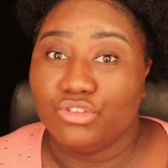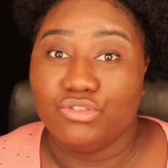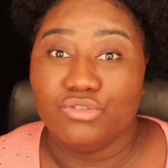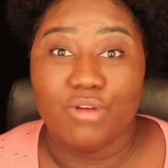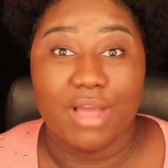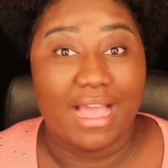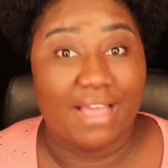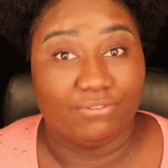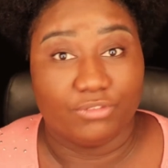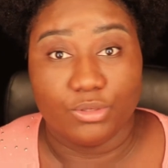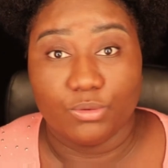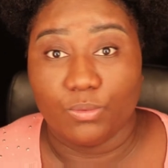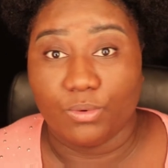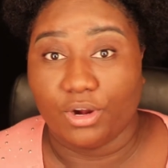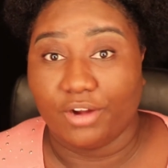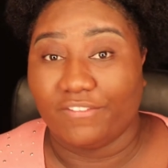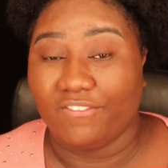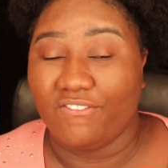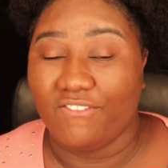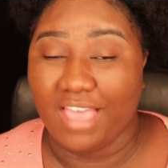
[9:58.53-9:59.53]
You have to
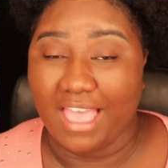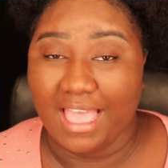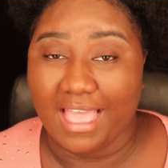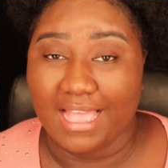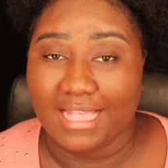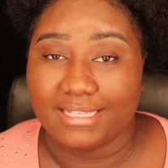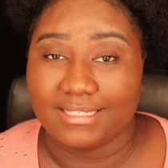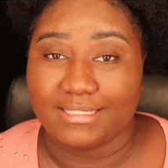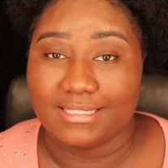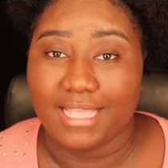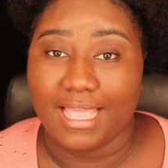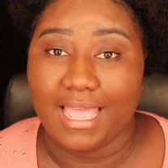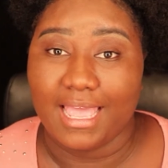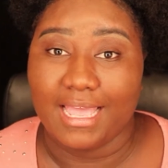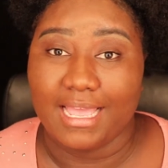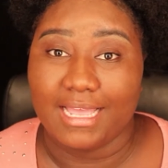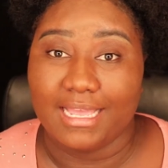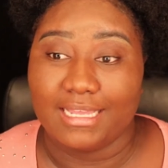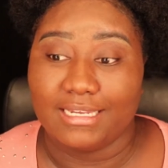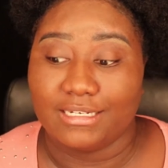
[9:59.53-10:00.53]
work fast
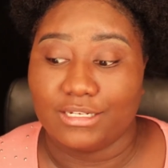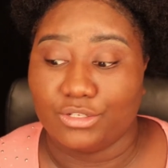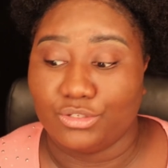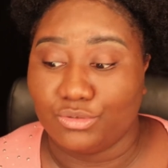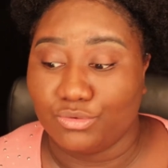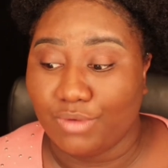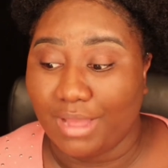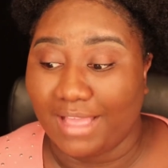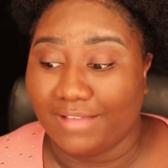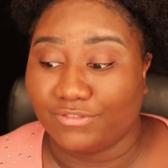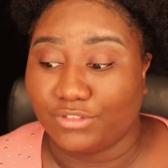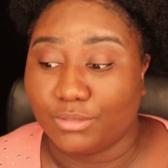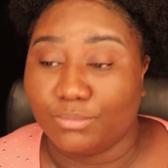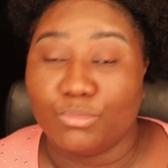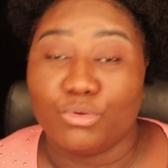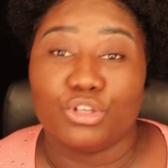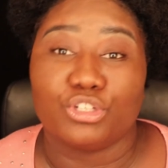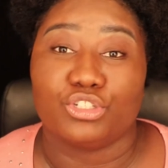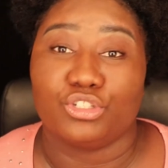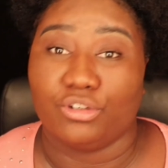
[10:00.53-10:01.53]
and you have to
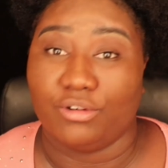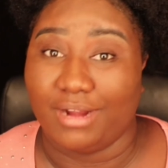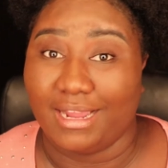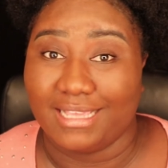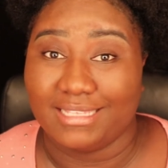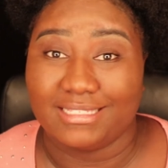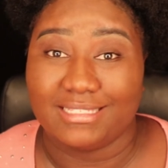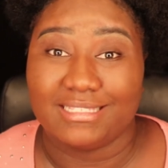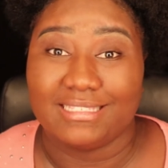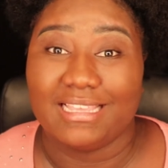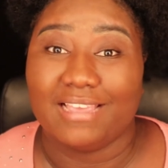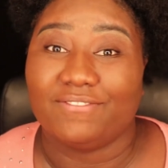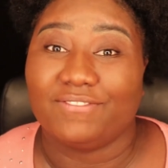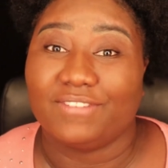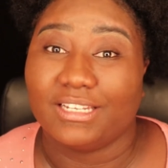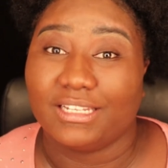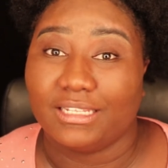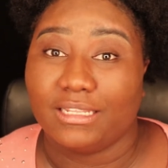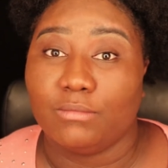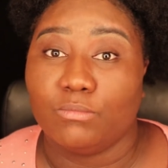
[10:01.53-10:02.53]
moisturize.
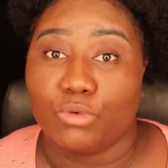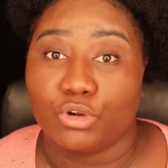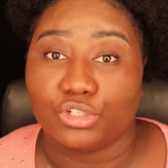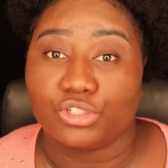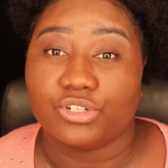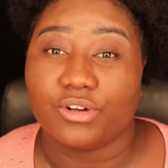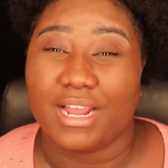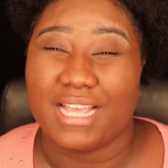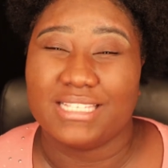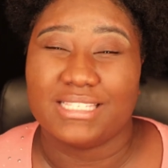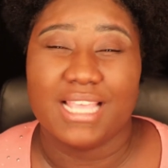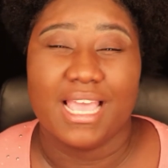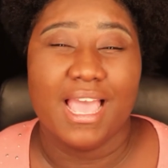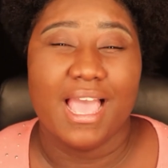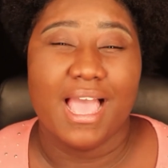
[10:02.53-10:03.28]
Definitely moisturize.